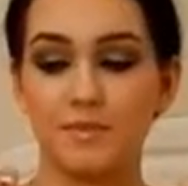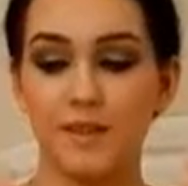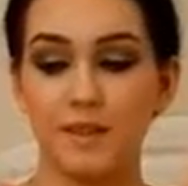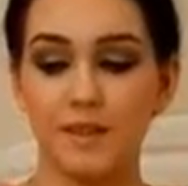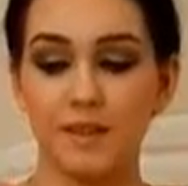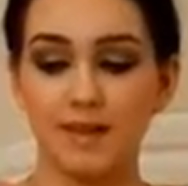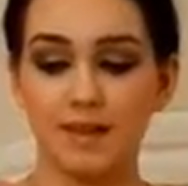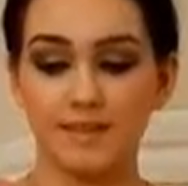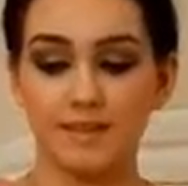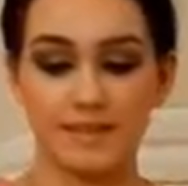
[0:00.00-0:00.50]
My
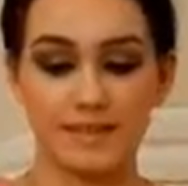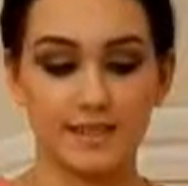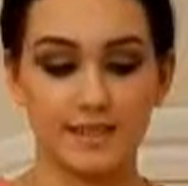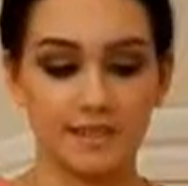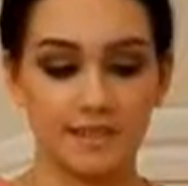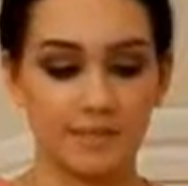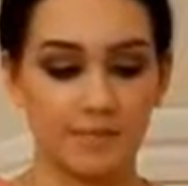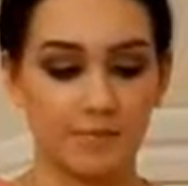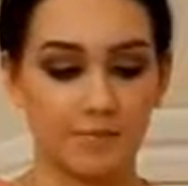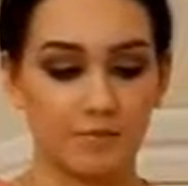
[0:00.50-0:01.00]
cousin
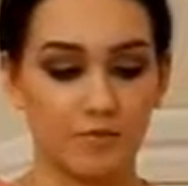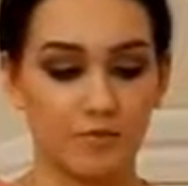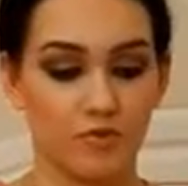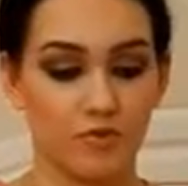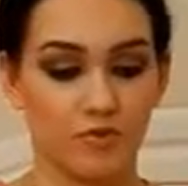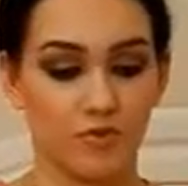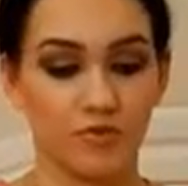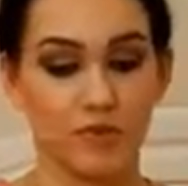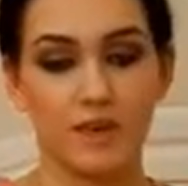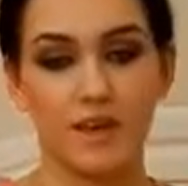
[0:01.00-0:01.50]
did them
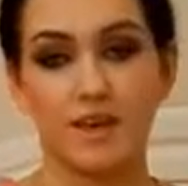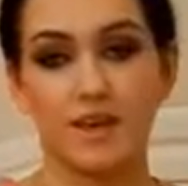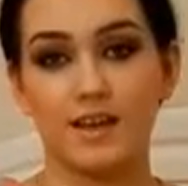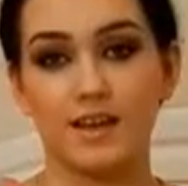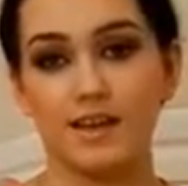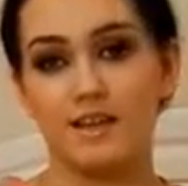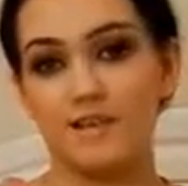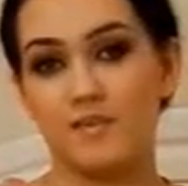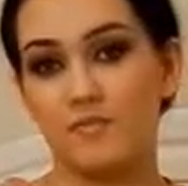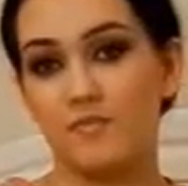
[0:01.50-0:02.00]
for me
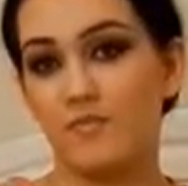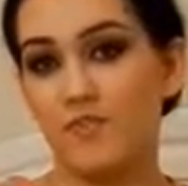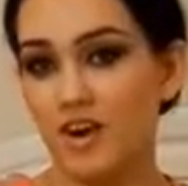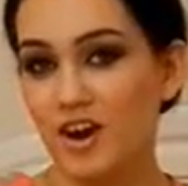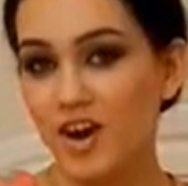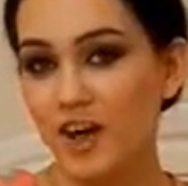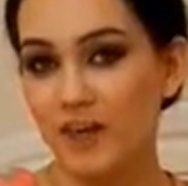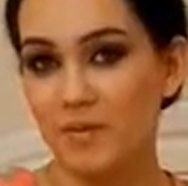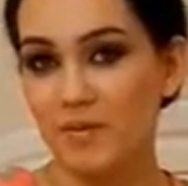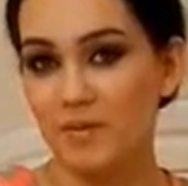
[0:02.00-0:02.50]
and I'm very
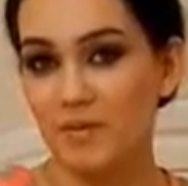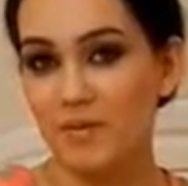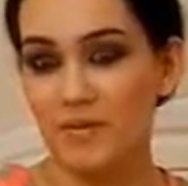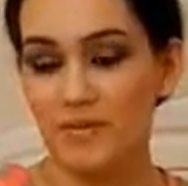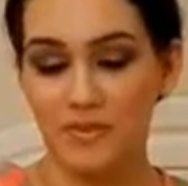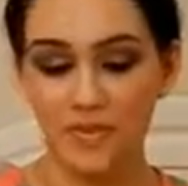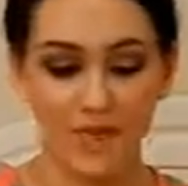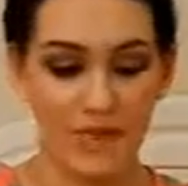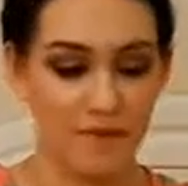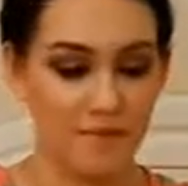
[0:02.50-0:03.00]
happy
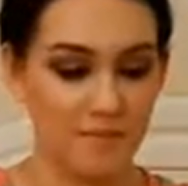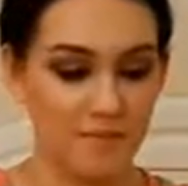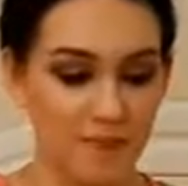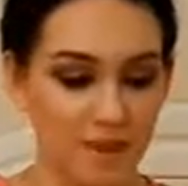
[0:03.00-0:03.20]
with them.